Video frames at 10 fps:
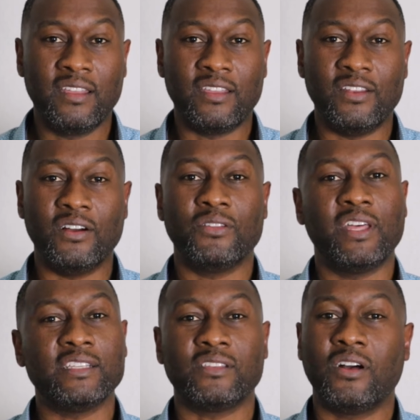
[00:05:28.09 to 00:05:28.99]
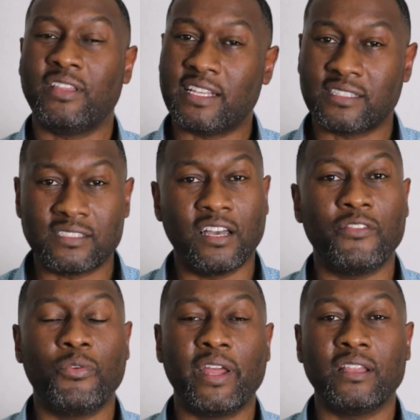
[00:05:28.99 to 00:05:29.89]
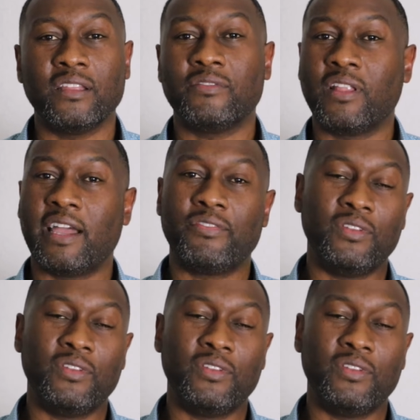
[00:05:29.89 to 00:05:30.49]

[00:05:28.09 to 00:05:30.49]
You know, that's a tough way to live life.